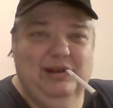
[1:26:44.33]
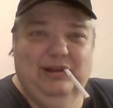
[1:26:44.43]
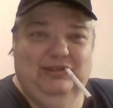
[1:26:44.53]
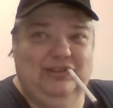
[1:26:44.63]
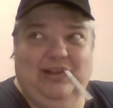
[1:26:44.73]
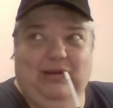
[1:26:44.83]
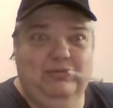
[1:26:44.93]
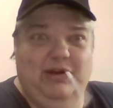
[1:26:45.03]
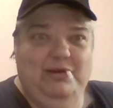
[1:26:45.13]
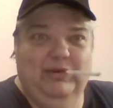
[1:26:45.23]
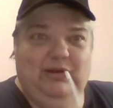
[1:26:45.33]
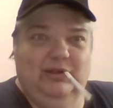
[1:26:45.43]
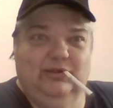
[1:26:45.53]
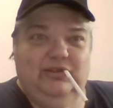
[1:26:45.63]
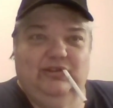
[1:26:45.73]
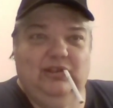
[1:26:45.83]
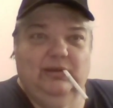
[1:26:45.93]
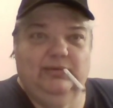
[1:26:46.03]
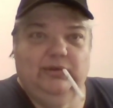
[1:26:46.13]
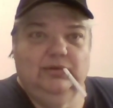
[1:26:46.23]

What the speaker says: Just like I'm gonna have my groceries delivered.